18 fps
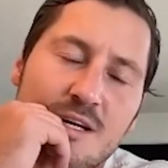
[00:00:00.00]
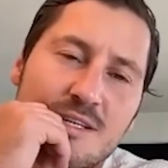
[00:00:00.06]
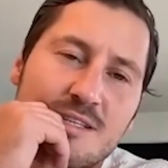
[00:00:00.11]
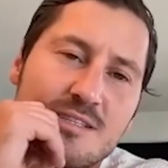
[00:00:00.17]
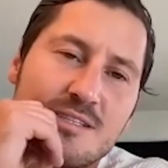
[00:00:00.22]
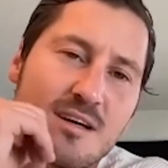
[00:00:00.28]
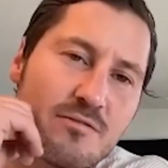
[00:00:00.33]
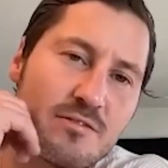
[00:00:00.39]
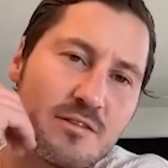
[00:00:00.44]

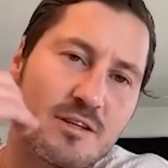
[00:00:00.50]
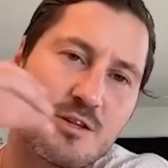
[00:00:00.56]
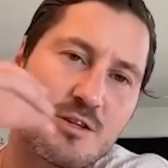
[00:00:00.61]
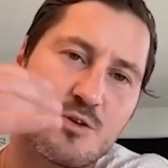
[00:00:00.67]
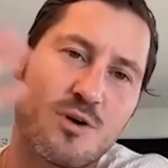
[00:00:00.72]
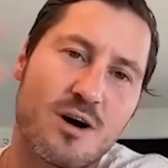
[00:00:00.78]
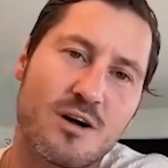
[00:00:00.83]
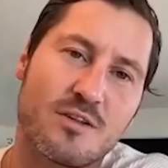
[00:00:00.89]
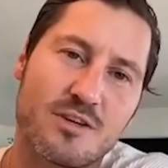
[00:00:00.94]
definitely
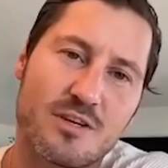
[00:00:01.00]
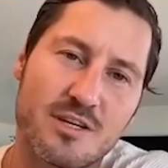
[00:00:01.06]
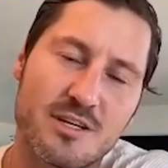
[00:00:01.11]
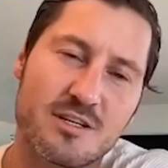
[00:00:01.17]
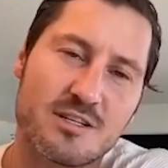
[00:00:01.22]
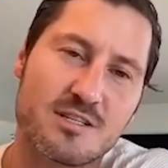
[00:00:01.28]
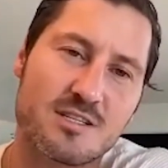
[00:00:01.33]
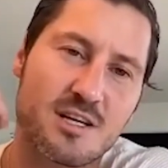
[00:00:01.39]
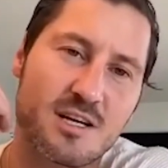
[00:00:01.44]
throughout the
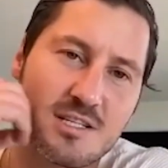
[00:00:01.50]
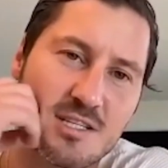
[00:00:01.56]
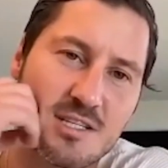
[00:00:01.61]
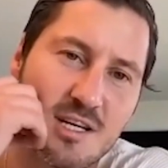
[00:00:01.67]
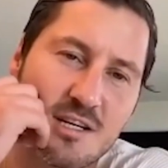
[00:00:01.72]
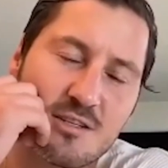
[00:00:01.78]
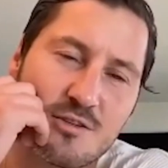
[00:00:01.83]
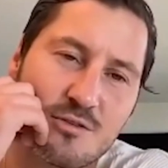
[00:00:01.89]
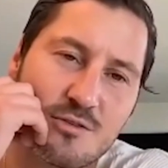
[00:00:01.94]
years, like I
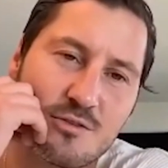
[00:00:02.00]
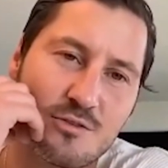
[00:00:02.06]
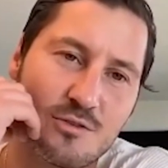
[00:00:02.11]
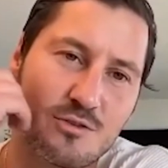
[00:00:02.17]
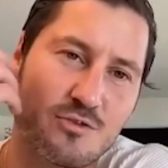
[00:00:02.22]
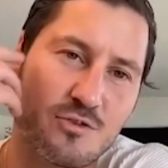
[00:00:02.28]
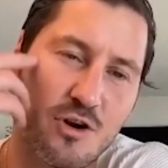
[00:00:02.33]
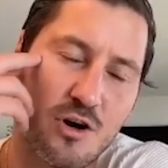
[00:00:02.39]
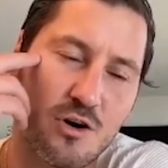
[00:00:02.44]
said, you, you
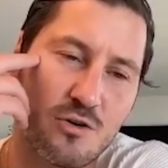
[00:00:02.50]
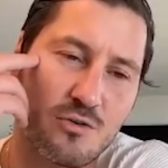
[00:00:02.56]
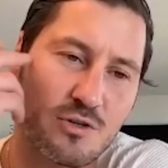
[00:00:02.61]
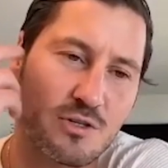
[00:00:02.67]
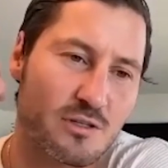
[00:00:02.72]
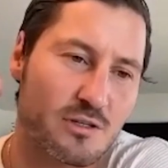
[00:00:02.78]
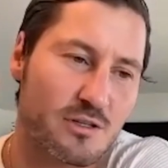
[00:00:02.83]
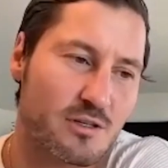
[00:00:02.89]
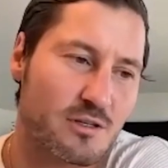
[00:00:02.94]
grow
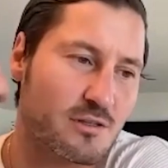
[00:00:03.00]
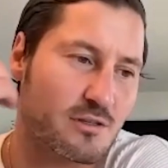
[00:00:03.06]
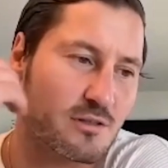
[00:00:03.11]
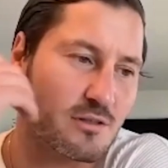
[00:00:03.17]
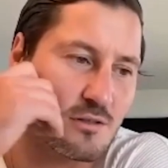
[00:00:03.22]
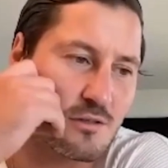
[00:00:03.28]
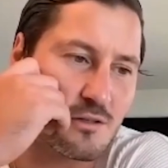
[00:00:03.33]
in, in